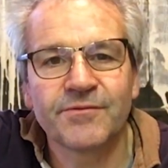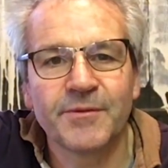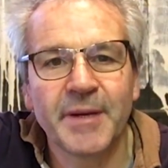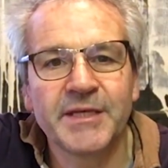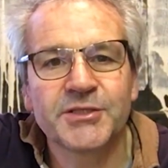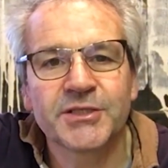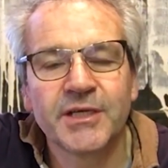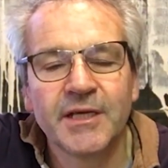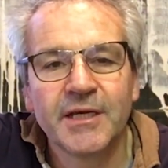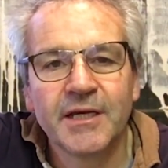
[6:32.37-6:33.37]
the bench
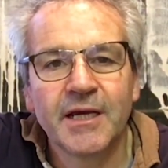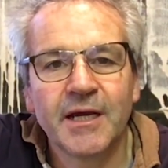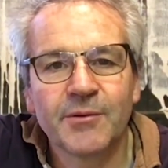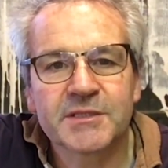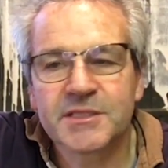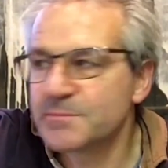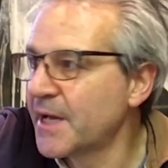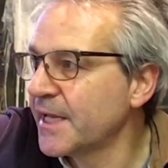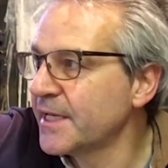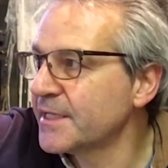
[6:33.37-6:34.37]
once it's
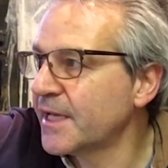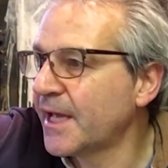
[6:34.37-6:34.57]
made,